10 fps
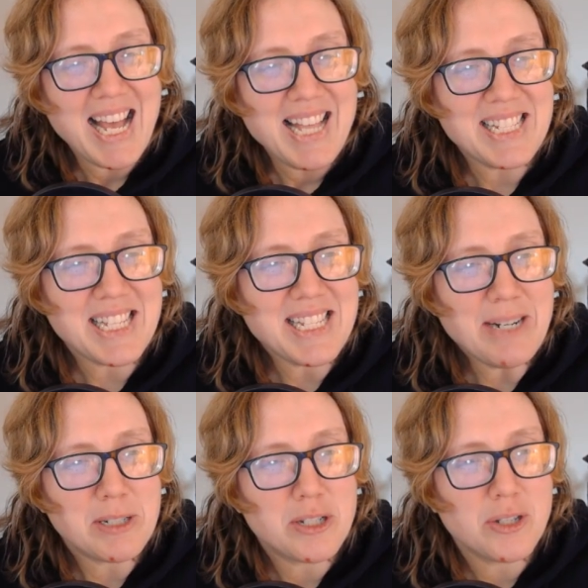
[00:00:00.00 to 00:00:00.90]
This is now
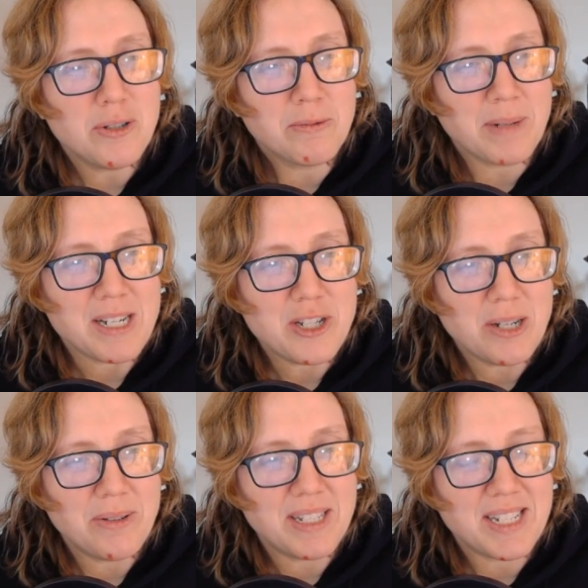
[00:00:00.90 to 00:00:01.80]
a 2 ratio
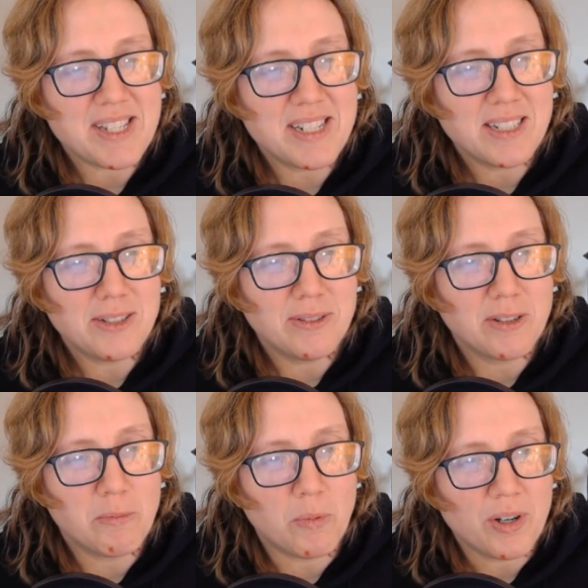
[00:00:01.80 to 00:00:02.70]
that doesn't include a
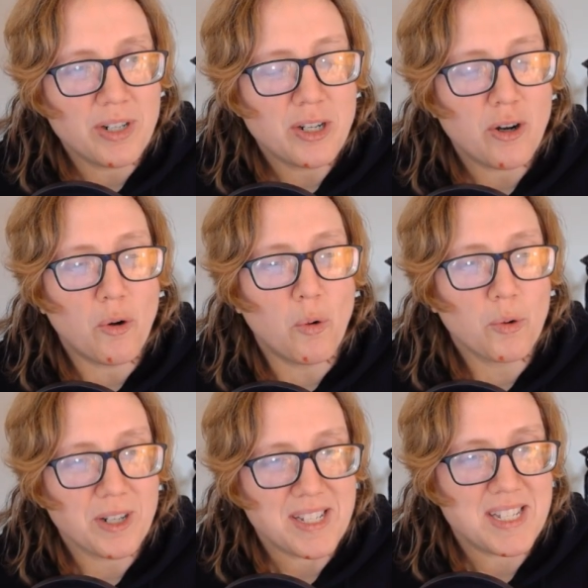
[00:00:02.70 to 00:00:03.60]
1 or
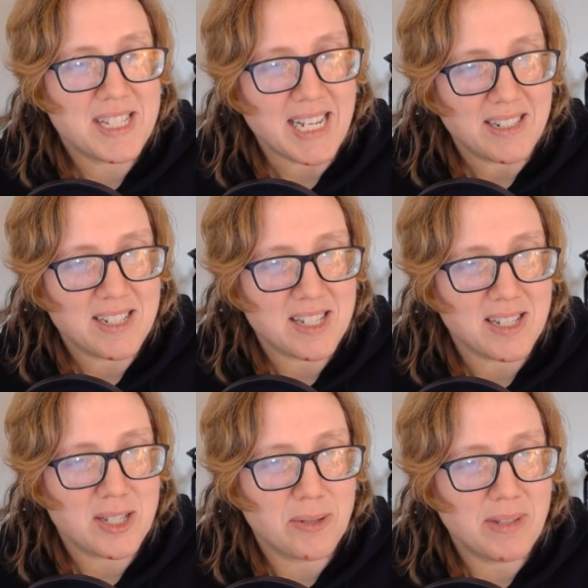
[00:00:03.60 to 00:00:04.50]
a 6.
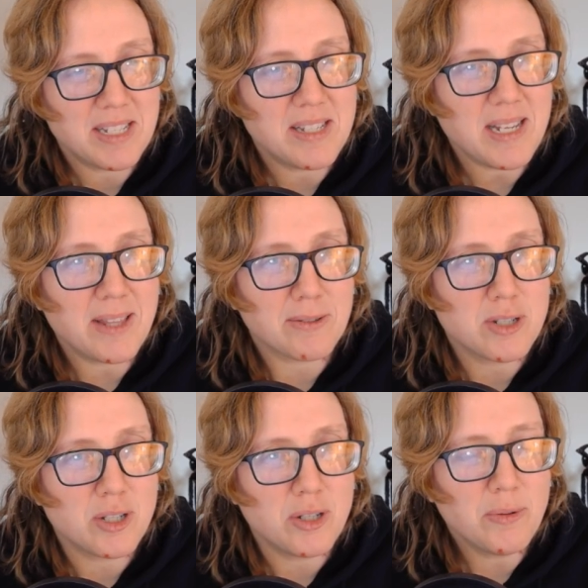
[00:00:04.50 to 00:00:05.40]
So this is either
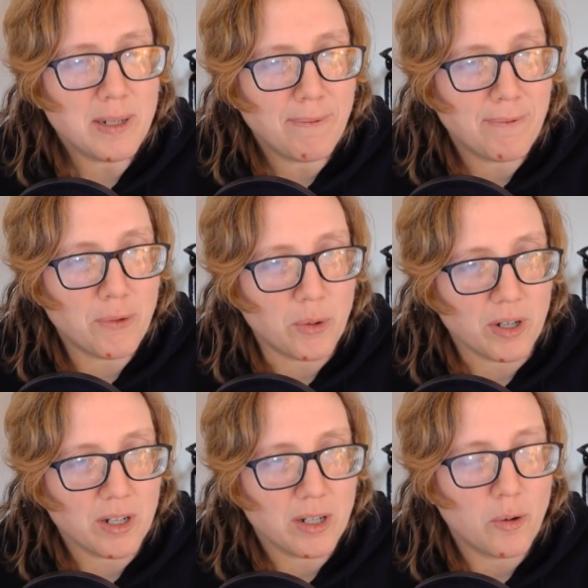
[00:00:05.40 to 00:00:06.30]
2 and
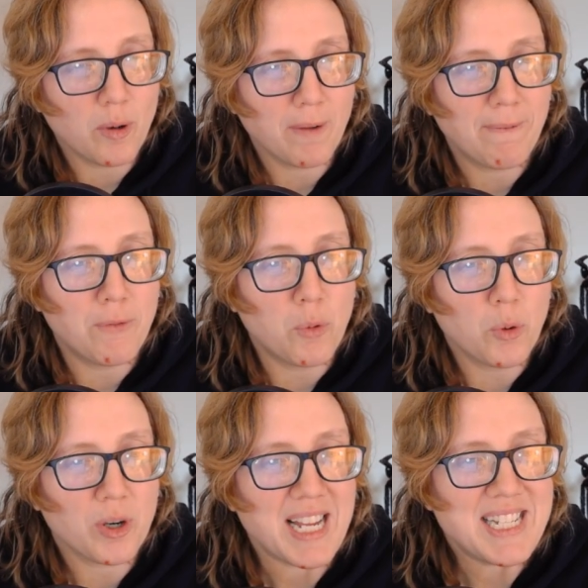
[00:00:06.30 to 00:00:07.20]
4 or
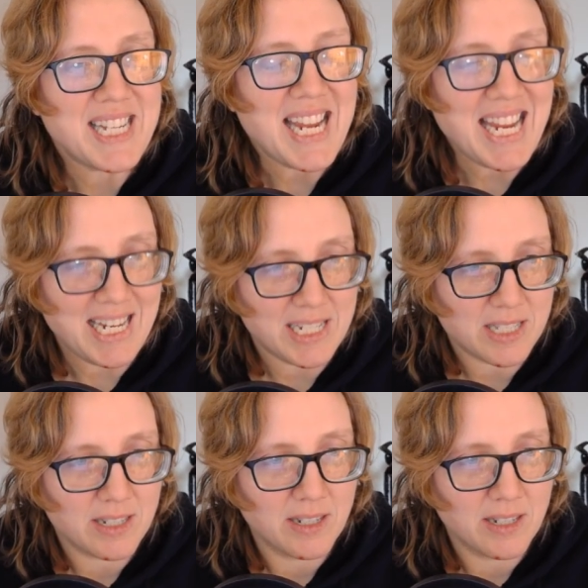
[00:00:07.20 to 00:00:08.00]
4 and 8.